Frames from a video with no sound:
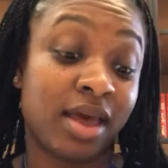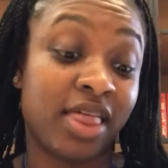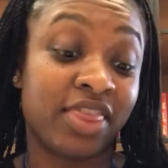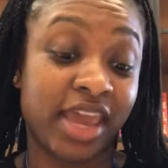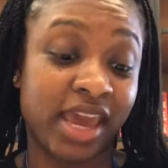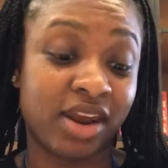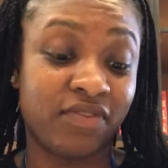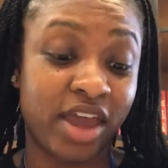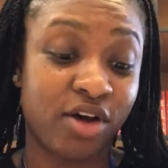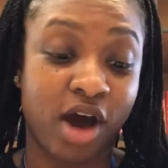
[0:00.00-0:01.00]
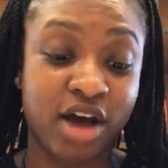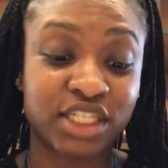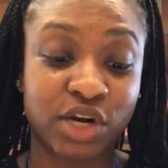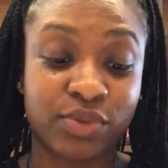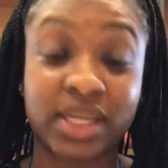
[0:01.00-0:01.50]
The NFL
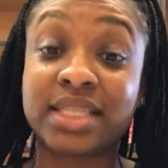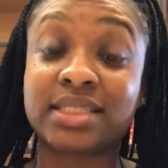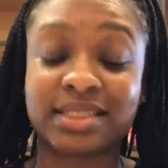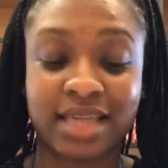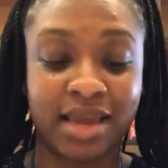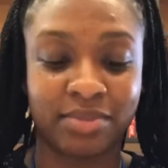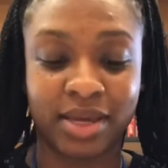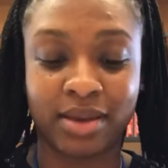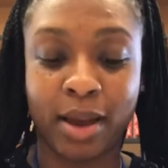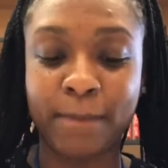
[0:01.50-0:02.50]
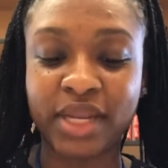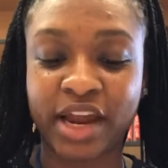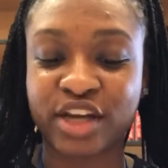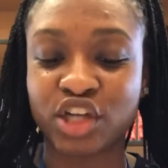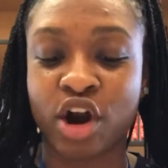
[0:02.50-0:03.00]
also released a statement.
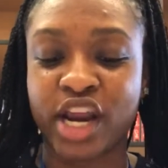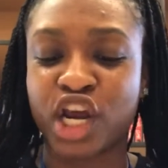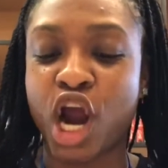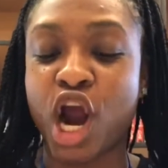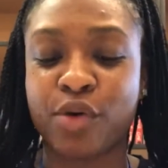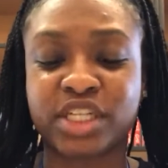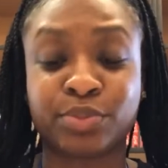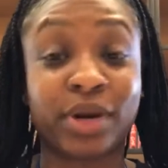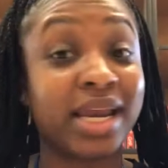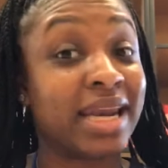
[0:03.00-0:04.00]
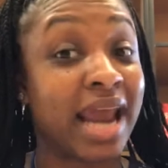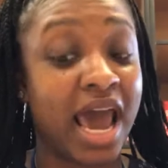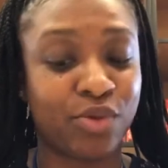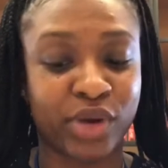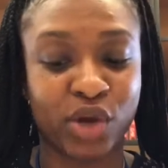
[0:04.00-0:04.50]
Players are encouraged but
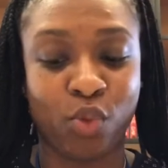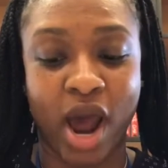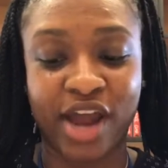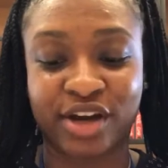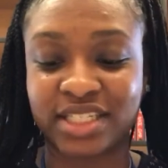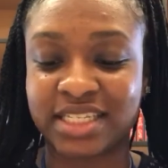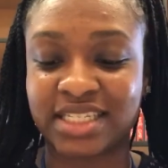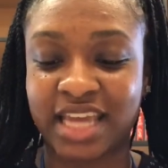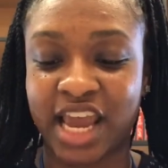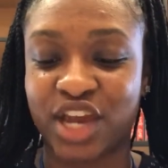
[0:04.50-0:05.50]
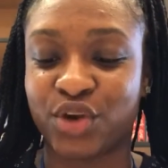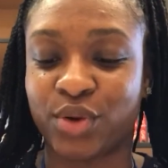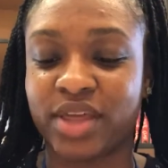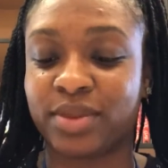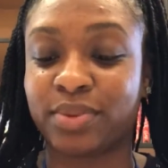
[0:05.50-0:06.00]
not required to stand
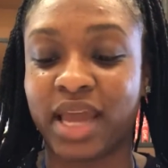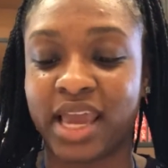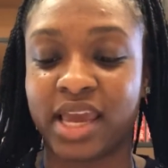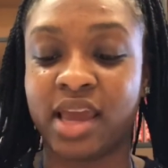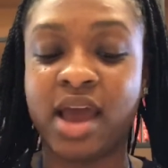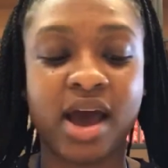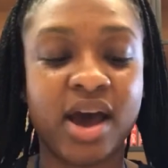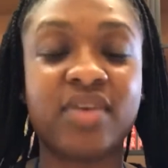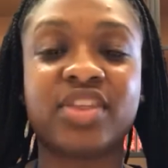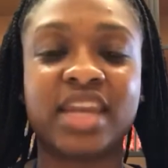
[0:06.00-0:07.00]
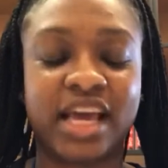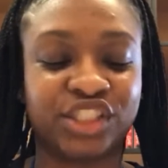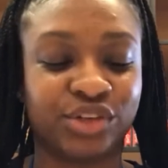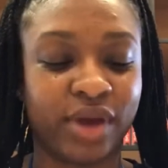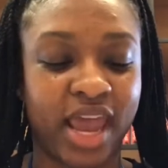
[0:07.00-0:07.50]
during the playing of the
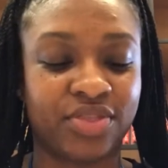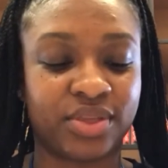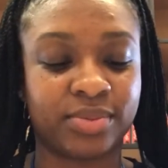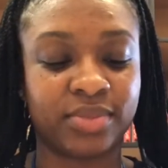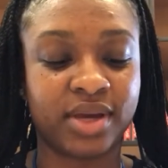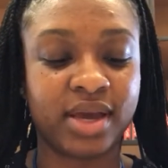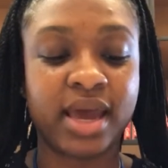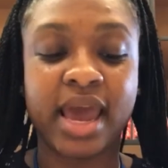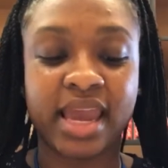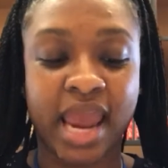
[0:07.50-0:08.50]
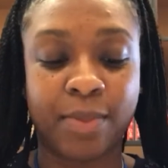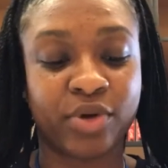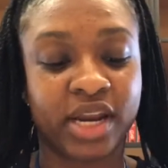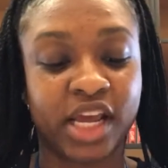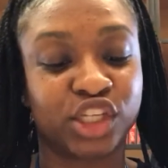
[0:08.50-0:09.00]
national anthem.
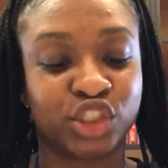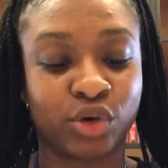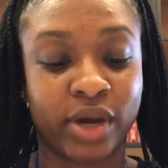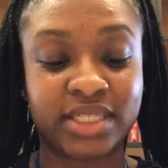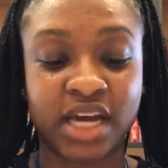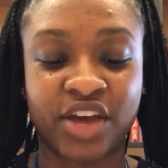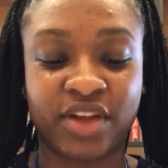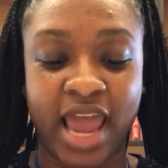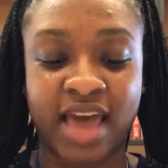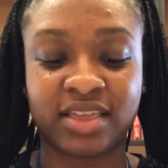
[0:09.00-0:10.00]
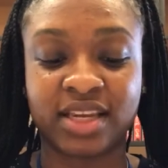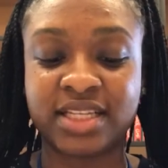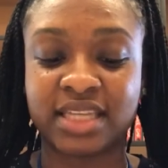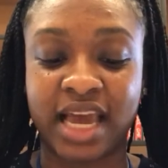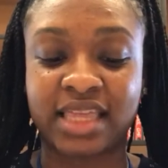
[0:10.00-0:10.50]
Kaepernick joins other
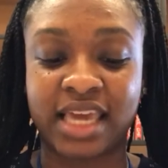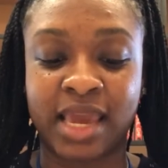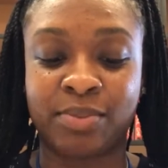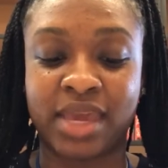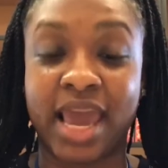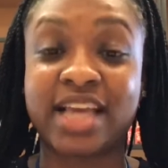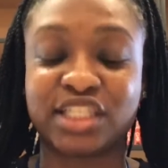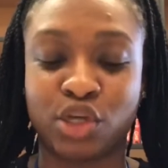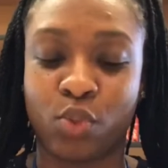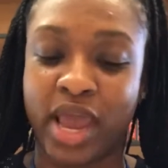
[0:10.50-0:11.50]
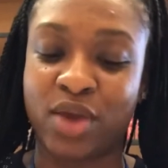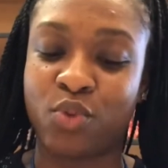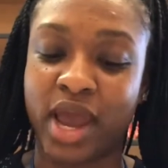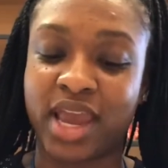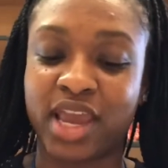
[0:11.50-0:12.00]
athletes like the NBA's Dwayne
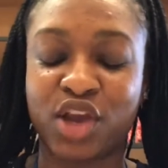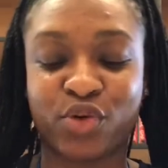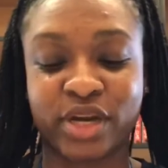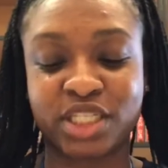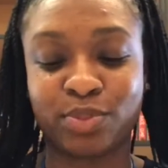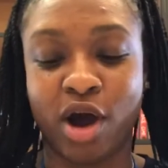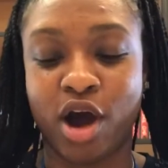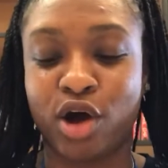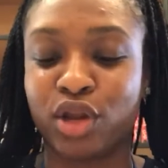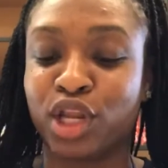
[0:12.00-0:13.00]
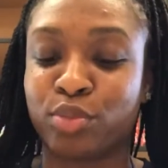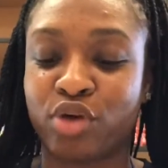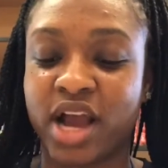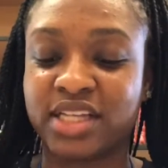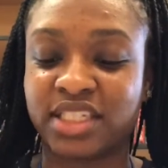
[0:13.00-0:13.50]
Wade, Chris Paul,
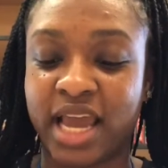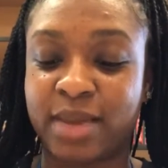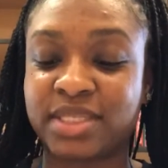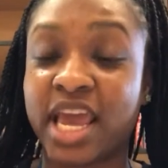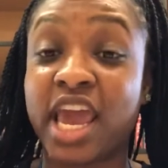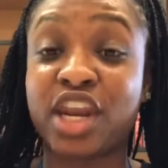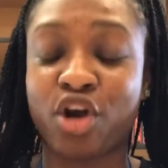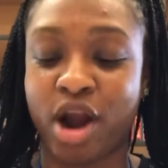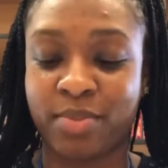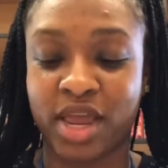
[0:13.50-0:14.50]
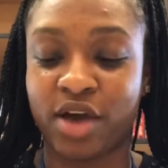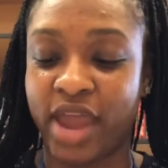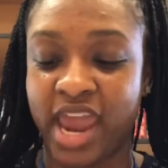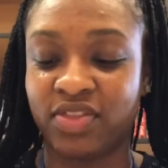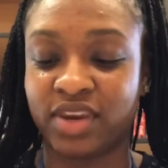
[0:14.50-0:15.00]
LeBron James, and Carmelo
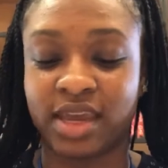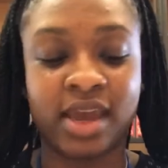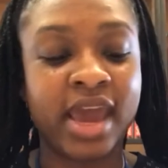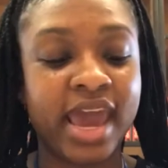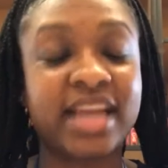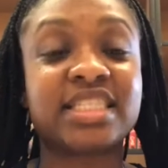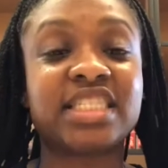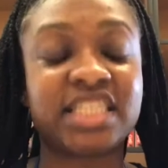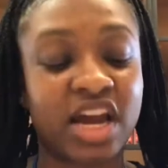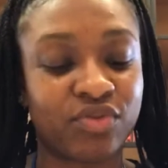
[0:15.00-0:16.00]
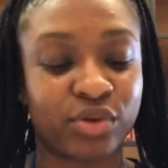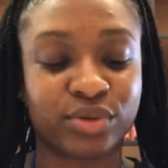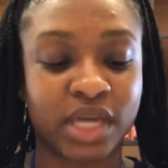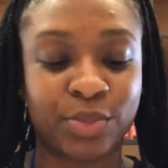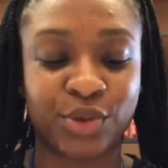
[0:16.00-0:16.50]
Anthony, and several
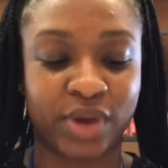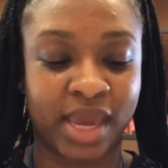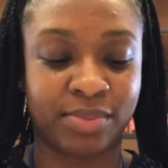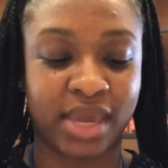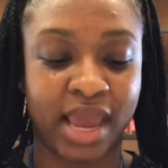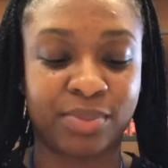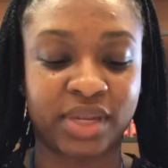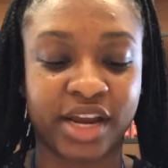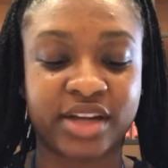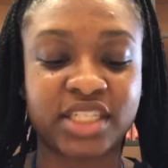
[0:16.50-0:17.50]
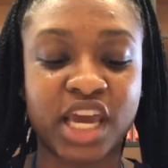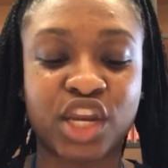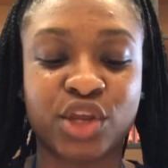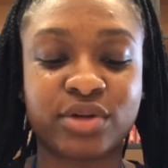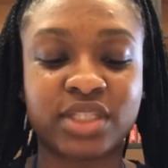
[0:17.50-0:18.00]
WNBA players
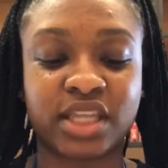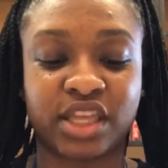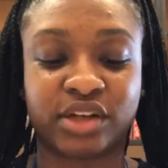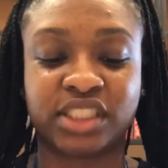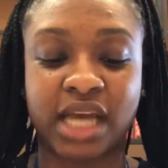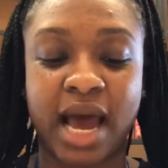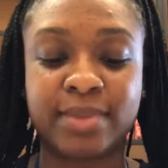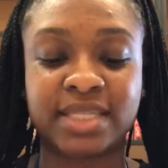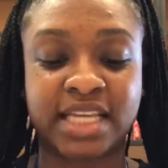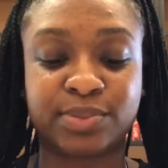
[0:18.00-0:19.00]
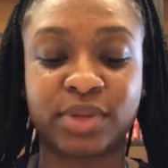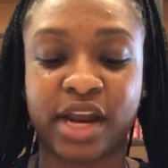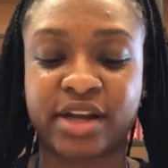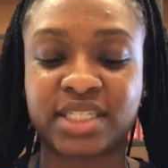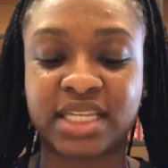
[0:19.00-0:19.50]
in using their jobs as
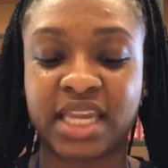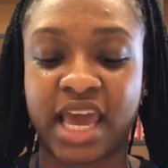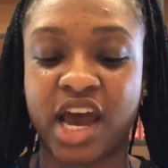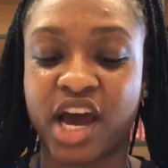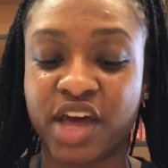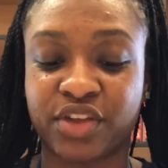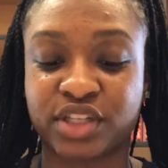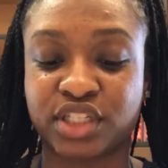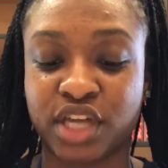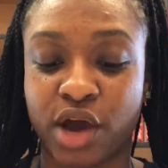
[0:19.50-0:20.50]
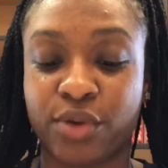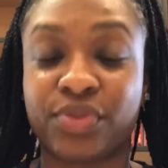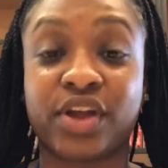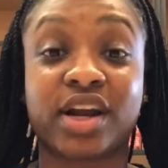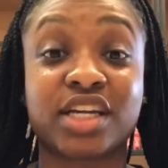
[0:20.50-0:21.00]
players to let others know
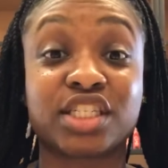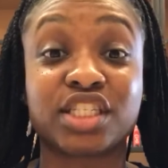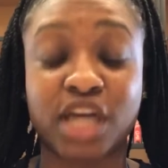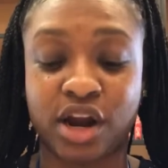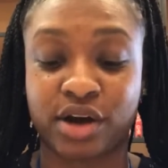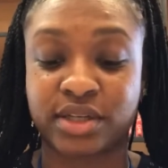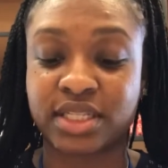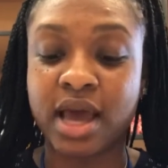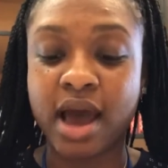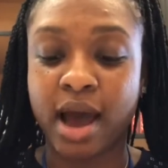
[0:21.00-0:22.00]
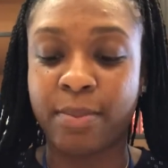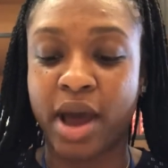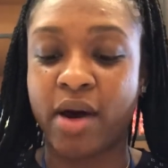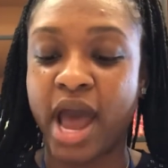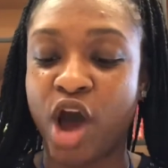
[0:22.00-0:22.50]
their concerns
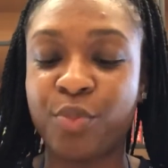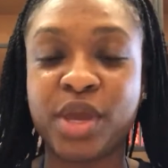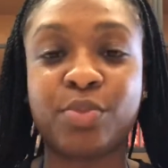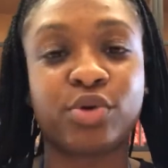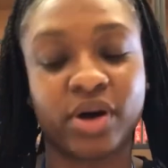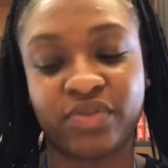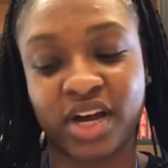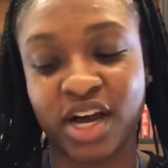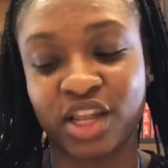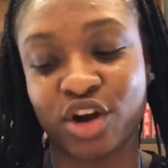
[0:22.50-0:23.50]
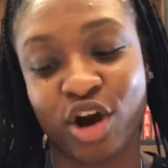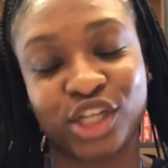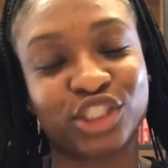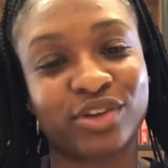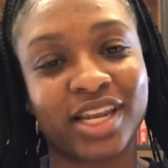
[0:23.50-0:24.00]
about how people of color are
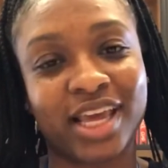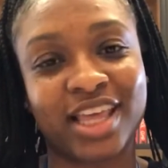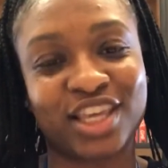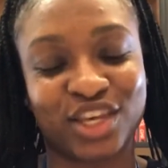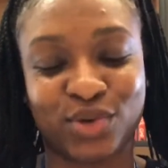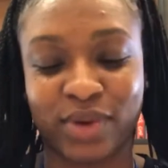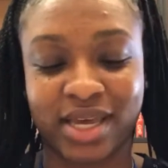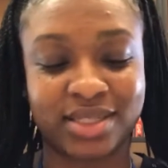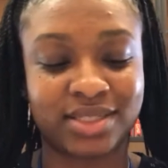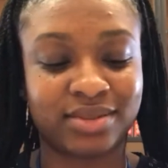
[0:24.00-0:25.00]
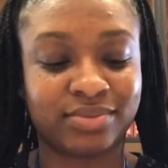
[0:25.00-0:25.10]
treated in the U.S.